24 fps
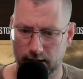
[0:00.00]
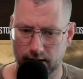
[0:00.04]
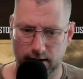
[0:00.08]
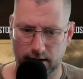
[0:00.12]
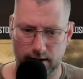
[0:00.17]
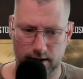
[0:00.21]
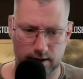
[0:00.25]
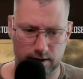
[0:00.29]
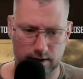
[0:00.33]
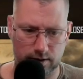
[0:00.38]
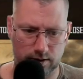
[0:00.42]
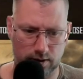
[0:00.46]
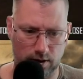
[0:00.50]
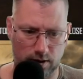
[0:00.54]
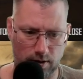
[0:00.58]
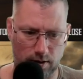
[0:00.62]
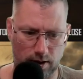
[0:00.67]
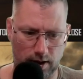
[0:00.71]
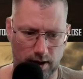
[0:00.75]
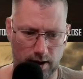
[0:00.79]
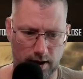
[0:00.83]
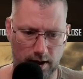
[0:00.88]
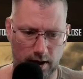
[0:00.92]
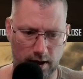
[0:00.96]
So
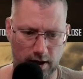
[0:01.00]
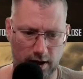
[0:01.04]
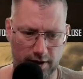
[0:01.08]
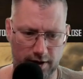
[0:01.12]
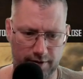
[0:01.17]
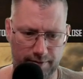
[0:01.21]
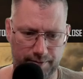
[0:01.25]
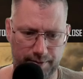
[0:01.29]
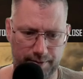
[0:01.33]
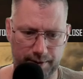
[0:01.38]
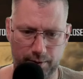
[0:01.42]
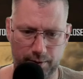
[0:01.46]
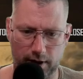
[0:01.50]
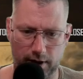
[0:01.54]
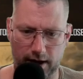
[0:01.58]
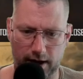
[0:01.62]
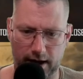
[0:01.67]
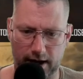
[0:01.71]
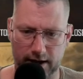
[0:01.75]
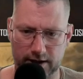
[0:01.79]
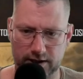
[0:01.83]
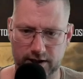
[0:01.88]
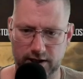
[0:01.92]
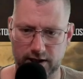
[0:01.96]
a lot of people are
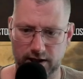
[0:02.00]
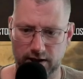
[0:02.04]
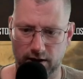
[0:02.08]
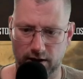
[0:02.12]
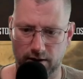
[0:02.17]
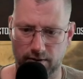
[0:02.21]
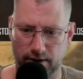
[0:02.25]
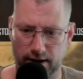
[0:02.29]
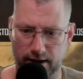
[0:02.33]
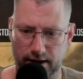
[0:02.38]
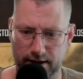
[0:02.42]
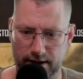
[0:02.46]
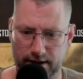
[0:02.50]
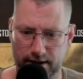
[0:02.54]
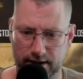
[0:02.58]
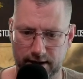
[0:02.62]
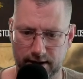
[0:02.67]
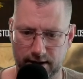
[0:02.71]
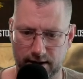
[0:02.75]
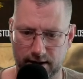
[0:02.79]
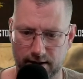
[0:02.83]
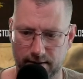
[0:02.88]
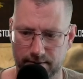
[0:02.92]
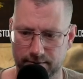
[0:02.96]
actually already
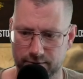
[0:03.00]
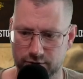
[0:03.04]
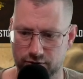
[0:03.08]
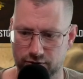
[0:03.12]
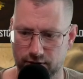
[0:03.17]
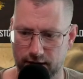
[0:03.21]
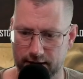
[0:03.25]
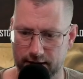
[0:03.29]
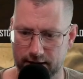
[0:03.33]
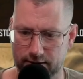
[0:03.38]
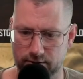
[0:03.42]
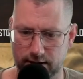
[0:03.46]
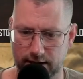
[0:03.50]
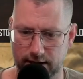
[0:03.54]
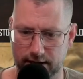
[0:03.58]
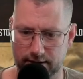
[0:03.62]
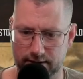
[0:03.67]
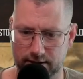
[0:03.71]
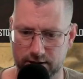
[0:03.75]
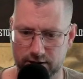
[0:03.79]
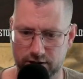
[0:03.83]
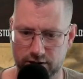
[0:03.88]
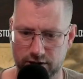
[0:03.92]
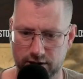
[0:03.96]
try to get the
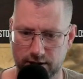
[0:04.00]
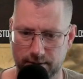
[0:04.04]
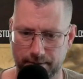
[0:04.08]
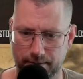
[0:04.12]
ship.